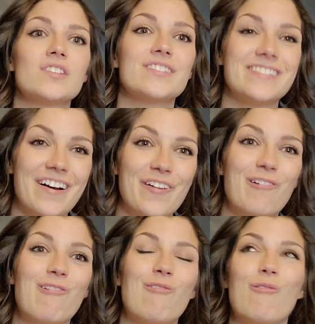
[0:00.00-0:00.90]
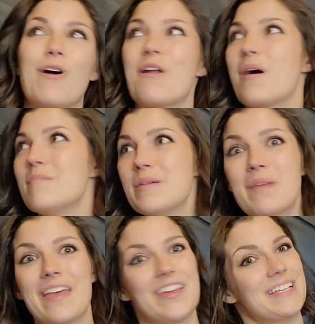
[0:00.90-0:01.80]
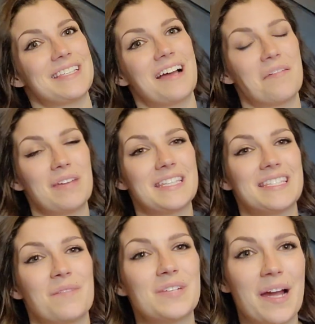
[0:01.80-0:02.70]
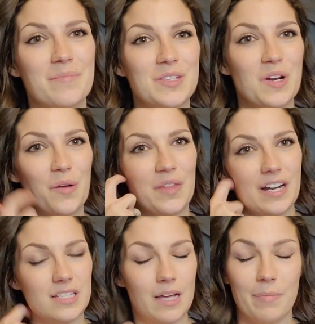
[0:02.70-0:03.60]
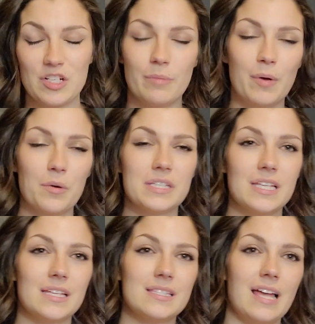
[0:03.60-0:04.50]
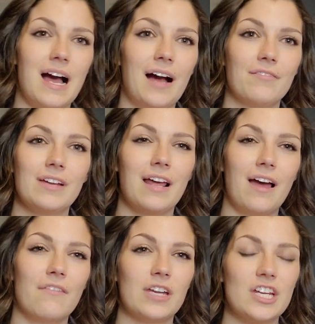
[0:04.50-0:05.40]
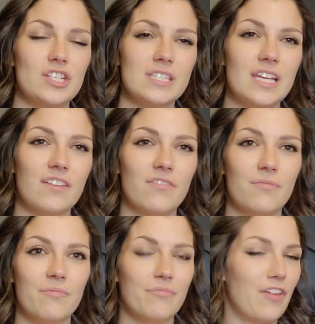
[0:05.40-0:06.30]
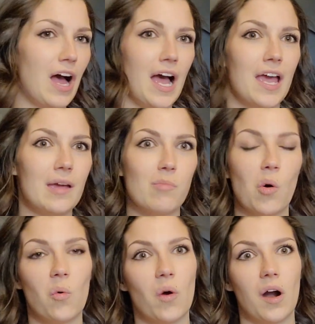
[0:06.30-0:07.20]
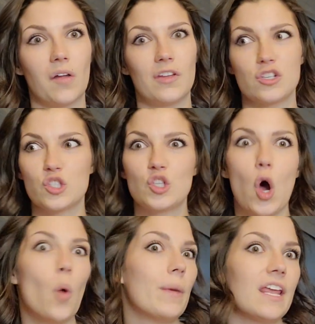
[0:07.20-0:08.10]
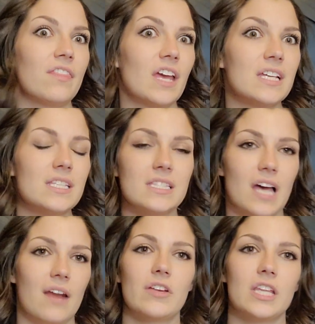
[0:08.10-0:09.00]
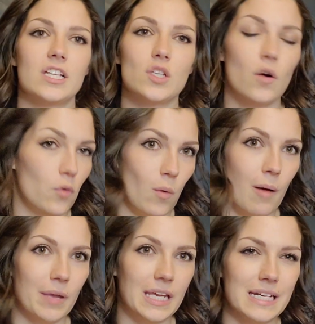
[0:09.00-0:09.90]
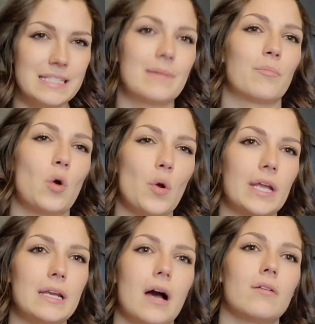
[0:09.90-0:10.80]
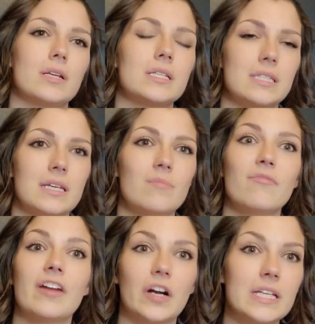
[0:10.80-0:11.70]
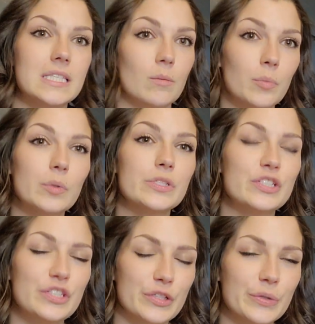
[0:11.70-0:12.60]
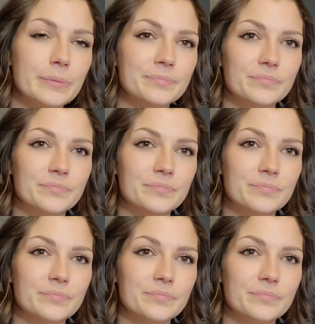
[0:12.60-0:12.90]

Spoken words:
So what do I mean by this? I mean, sometimes, there's a bunch of bonuses that kind of have a kitchen sink vibe, or there's so many things inside of it that it's overwhelming and isn't broken down to seem very simple to do.